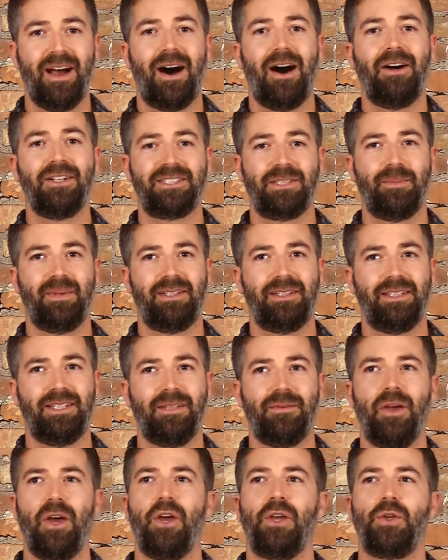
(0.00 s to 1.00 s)

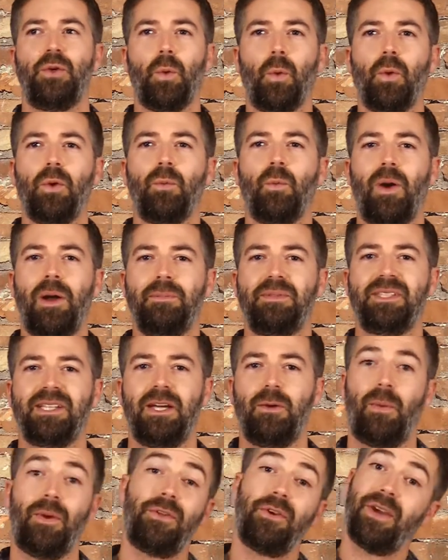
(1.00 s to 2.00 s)
Ultimately, your
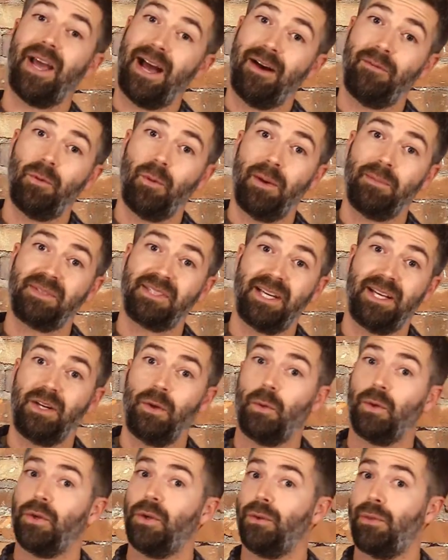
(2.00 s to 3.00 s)
website, whether you have a website
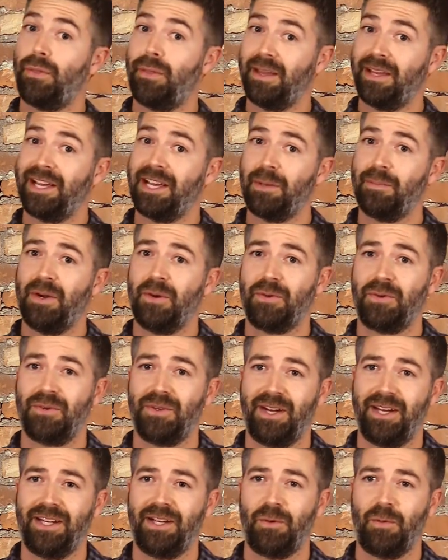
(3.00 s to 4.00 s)
or you're thinking about
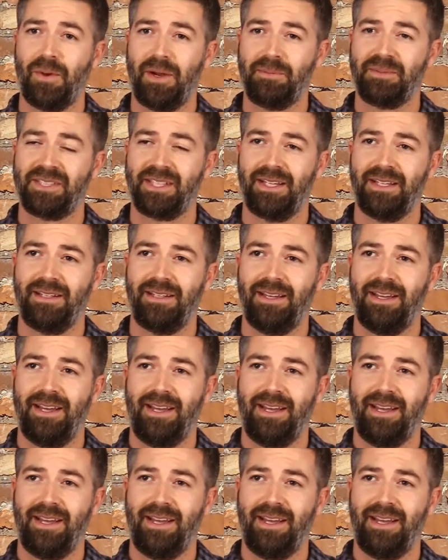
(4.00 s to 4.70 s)
creating a website,